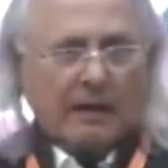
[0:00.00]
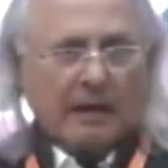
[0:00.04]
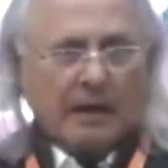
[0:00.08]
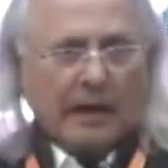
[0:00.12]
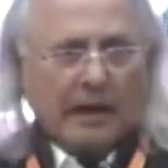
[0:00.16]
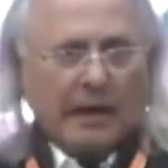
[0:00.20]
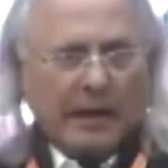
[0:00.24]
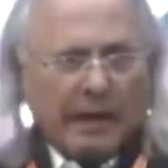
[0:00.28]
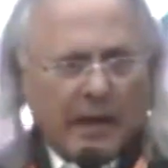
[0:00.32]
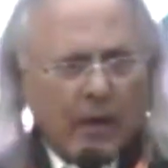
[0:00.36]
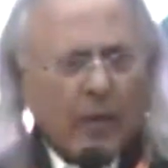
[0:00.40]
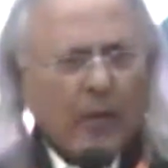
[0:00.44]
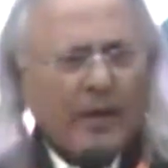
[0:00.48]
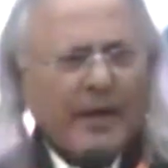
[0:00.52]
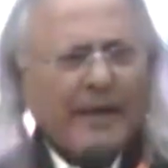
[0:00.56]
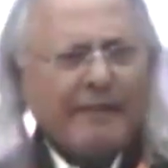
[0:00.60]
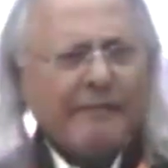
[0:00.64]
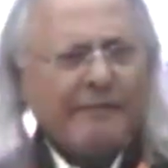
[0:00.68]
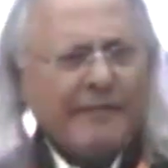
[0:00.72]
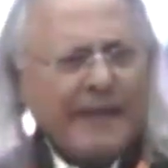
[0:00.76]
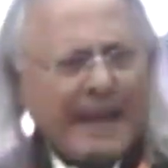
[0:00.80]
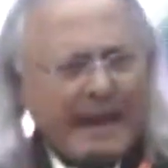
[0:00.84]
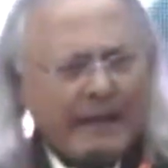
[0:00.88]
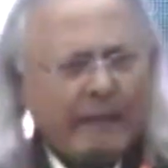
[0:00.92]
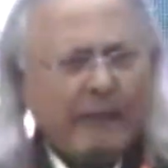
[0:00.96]
He would
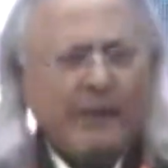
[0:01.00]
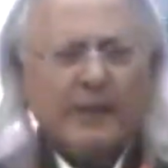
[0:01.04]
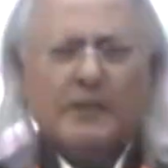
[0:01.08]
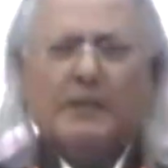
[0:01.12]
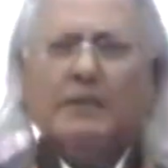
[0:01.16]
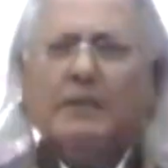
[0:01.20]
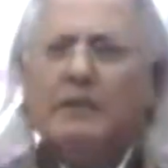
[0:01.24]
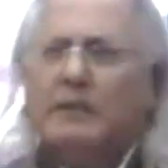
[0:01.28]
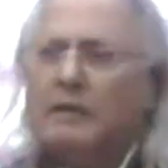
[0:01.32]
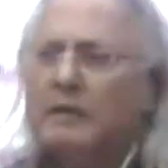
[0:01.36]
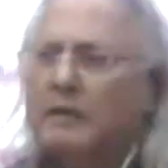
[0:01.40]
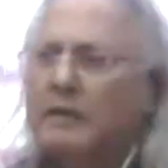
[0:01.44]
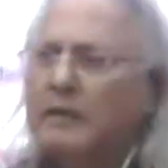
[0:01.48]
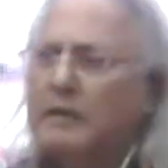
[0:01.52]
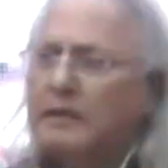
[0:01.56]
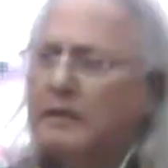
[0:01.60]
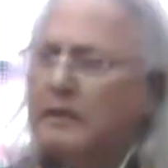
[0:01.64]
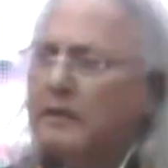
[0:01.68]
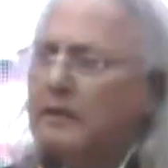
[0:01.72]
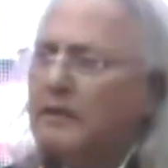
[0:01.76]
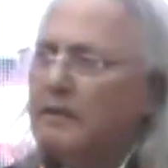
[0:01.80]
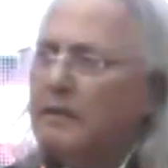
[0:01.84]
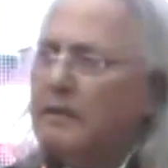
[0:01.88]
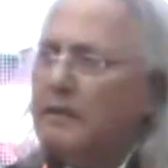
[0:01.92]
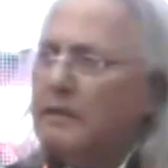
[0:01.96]
have never
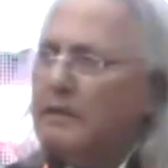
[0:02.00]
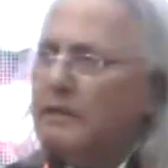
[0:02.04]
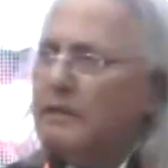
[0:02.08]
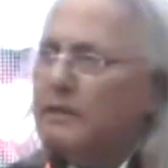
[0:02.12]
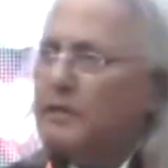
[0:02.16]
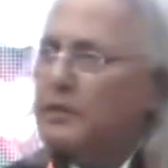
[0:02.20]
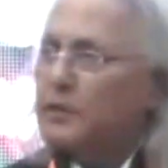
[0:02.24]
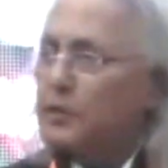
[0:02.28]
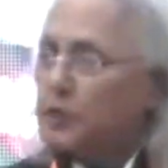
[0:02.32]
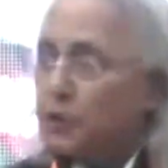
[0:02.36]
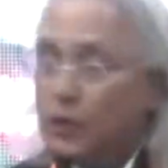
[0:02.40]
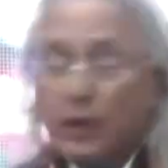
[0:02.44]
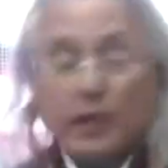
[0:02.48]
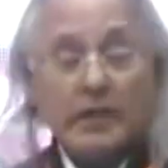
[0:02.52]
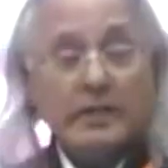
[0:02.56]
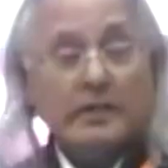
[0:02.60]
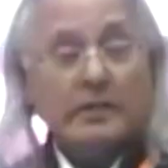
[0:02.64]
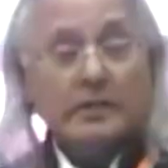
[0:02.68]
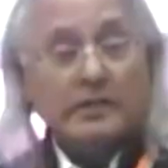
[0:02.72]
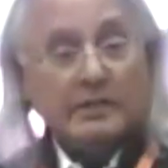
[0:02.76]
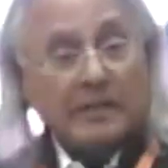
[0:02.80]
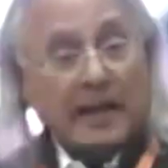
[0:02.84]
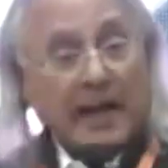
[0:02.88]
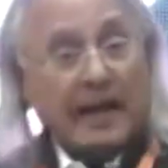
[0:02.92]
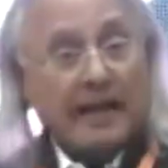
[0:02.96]
stood
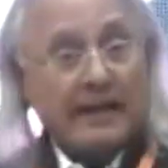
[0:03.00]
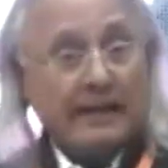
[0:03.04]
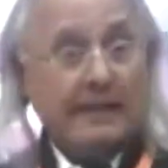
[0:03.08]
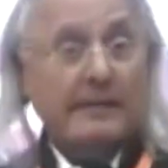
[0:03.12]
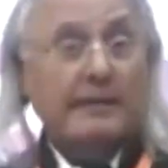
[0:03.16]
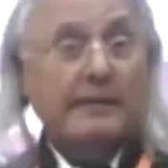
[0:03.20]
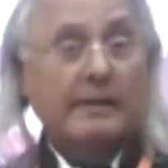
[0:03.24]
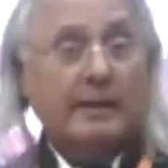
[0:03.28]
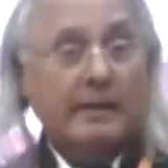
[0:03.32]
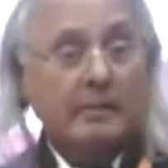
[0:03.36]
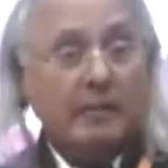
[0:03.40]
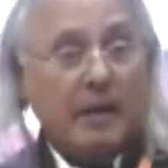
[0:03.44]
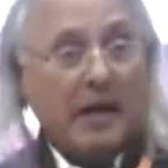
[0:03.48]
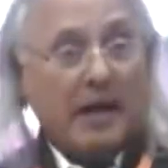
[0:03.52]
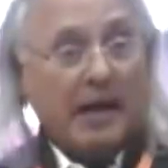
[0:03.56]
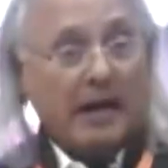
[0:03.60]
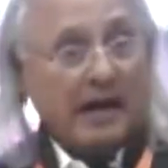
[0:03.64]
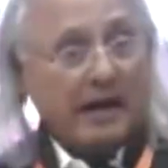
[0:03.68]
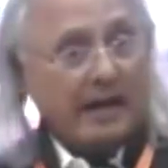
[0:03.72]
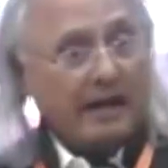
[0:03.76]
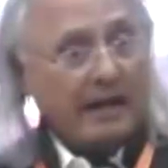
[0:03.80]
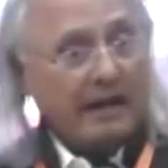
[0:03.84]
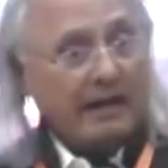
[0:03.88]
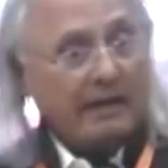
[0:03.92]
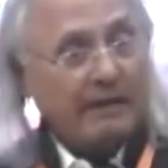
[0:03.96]
silently
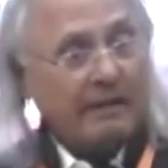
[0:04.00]
by